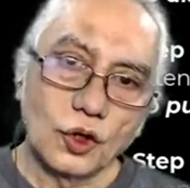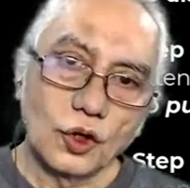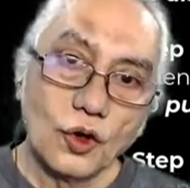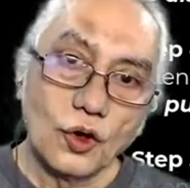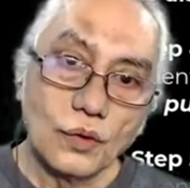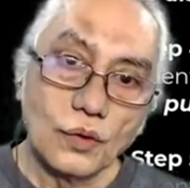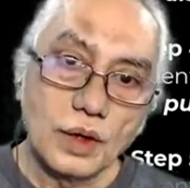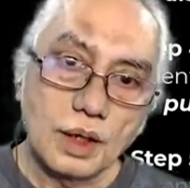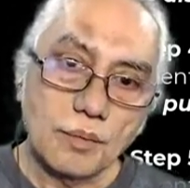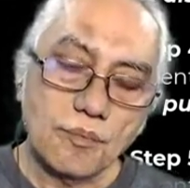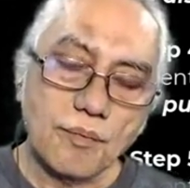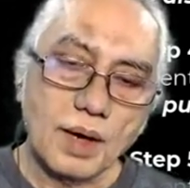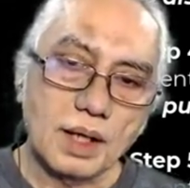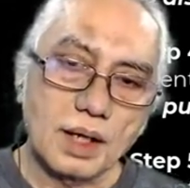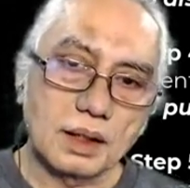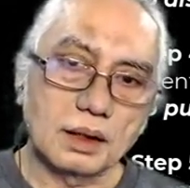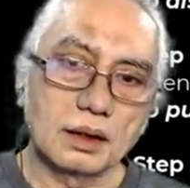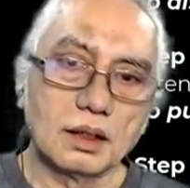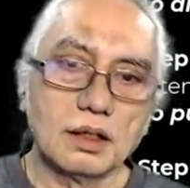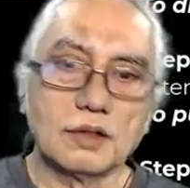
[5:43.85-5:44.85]
lower
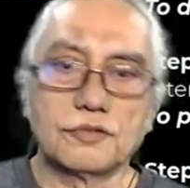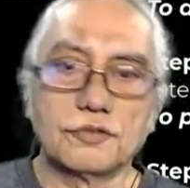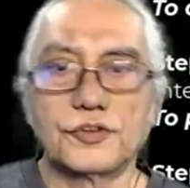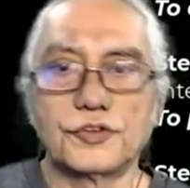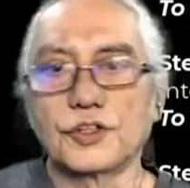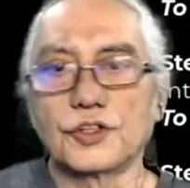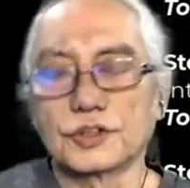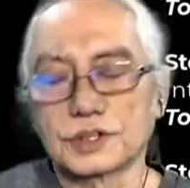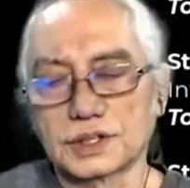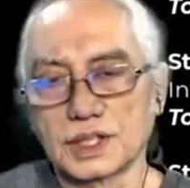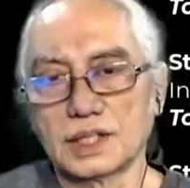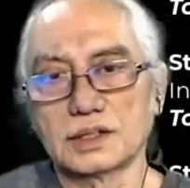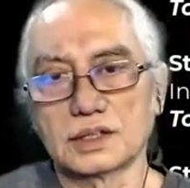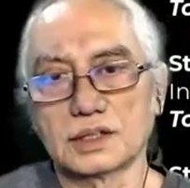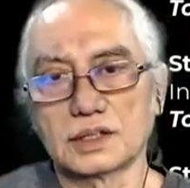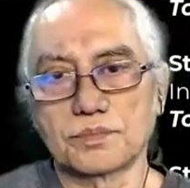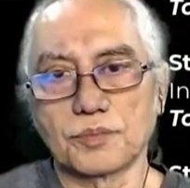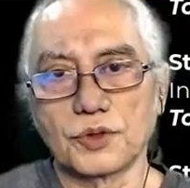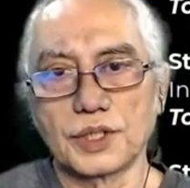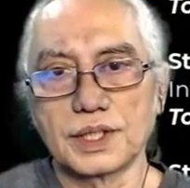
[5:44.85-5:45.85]
part of your
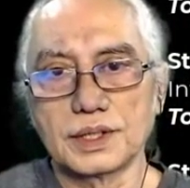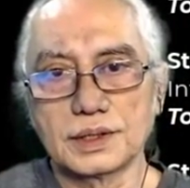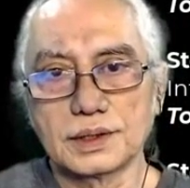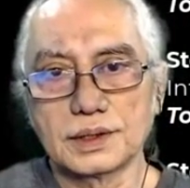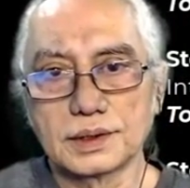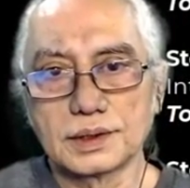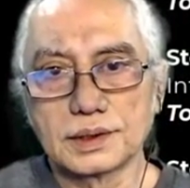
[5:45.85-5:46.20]
center point